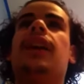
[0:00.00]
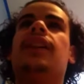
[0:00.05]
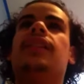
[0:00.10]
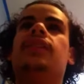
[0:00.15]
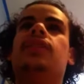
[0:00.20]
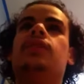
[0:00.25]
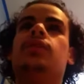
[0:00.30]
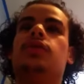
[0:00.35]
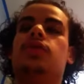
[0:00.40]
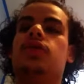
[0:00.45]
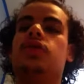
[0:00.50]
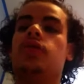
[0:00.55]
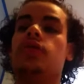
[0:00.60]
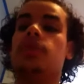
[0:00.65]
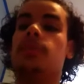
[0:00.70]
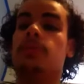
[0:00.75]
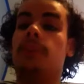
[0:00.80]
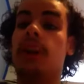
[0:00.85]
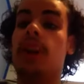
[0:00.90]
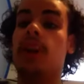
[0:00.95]
I sort of
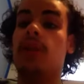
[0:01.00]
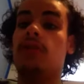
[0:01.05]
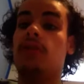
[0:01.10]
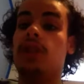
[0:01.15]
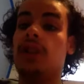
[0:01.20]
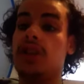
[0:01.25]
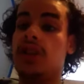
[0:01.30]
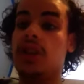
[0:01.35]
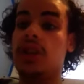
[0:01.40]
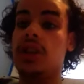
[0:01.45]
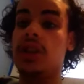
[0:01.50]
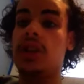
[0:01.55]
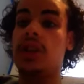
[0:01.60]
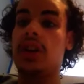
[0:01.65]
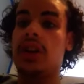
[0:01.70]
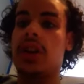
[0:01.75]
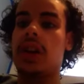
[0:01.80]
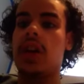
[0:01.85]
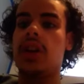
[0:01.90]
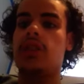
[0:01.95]
should pick a religion
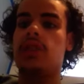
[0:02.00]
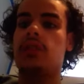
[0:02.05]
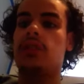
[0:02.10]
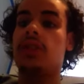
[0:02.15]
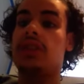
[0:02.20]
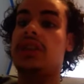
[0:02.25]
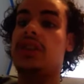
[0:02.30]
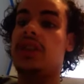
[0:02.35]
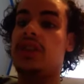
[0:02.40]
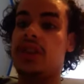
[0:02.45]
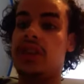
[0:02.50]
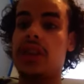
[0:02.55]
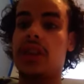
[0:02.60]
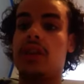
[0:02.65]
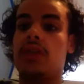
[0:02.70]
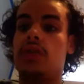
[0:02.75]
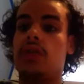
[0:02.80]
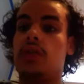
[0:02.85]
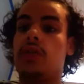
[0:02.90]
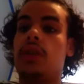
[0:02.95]
and just really
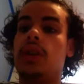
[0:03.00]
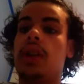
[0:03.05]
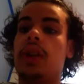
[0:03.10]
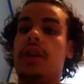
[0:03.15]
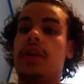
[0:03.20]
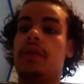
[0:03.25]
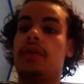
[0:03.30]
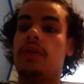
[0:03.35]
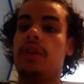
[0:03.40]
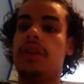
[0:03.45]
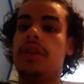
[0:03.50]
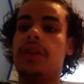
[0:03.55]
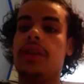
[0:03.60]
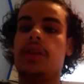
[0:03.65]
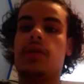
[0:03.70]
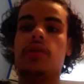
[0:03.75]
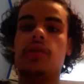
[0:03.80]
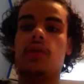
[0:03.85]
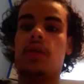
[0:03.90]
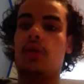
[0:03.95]
stick to it, like really
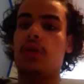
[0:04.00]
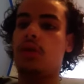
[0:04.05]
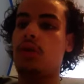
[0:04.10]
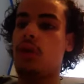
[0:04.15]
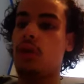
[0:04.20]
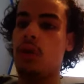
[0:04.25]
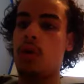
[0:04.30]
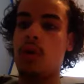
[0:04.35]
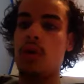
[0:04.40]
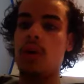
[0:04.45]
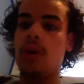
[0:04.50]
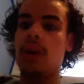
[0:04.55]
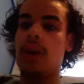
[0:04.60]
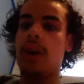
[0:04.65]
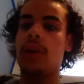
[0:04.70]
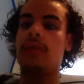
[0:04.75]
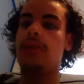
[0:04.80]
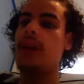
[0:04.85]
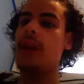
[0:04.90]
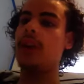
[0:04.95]
like, go all
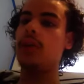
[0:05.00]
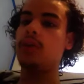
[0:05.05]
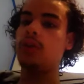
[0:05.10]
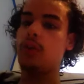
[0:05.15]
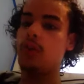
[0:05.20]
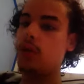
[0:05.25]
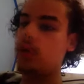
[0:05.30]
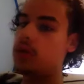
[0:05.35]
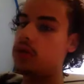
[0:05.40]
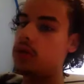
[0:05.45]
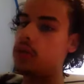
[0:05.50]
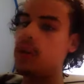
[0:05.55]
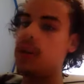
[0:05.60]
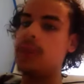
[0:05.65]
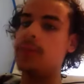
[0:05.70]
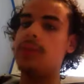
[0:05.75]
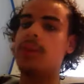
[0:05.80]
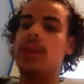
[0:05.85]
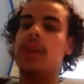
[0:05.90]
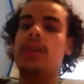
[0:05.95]
out, follow it all the
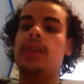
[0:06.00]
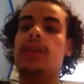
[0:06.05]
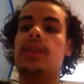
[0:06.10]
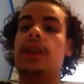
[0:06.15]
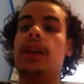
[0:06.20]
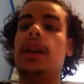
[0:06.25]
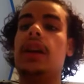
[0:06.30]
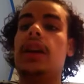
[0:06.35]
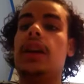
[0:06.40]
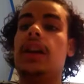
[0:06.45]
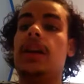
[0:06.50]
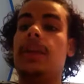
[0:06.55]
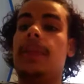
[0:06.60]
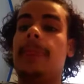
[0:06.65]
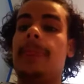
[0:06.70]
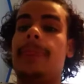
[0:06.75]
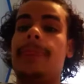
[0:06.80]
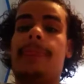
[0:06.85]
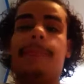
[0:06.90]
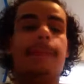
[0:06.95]
way, because
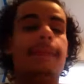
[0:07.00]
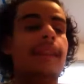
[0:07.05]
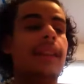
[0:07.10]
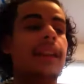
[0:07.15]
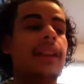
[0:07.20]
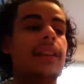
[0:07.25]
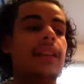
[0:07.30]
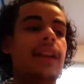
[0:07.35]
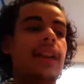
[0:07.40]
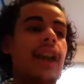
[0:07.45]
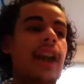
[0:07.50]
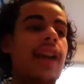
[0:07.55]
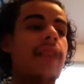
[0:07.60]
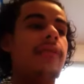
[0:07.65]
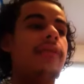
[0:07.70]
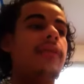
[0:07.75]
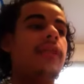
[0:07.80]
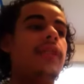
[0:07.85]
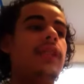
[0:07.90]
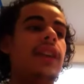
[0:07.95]
like they
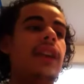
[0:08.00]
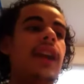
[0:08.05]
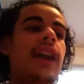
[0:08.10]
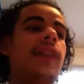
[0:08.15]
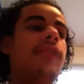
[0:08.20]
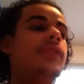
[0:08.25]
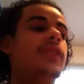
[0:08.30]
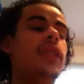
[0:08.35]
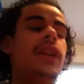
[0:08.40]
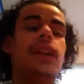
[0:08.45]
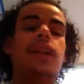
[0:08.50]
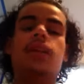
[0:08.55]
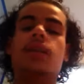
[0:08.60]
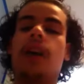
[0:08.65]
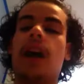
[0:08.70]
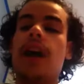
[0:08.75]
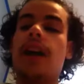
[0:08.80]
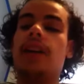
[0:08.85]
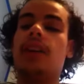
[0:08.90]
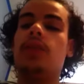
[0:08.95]
have it, like
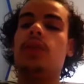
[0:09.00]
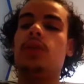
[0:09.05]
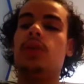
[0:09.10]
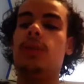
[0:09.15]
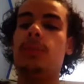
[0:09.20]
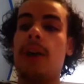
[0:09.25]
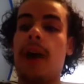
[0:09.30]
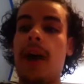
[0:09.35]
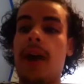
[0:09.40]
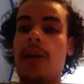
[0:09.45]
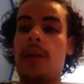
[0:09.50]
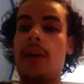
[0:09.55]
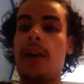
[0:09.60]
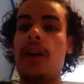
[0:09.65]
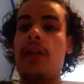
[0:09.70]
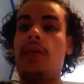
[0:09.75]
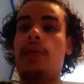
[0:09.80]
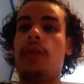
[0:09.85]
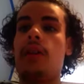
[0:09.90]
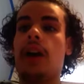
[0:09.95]
I can do it my
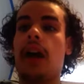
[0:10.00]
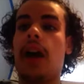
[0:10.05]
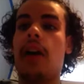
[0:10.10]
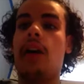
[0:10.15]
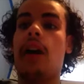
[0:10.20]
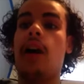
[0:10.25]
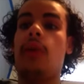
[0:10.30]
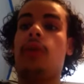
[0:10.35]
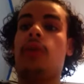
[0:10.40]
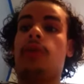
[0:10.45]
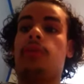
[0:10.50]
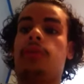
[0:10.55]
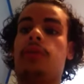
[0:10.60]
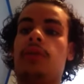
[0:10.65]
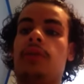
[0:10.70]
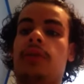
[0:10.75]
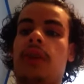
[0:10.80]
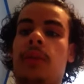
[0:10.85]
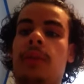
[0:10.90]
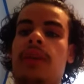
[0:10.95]
way, how I want to
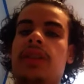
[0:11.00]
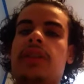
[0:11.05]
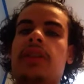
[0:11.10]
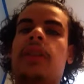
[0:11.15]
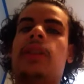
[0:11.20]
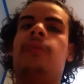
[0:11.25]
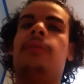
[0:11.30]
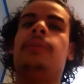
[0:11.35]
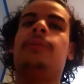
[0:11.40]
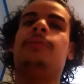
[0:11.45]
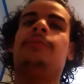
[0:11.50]
purify myself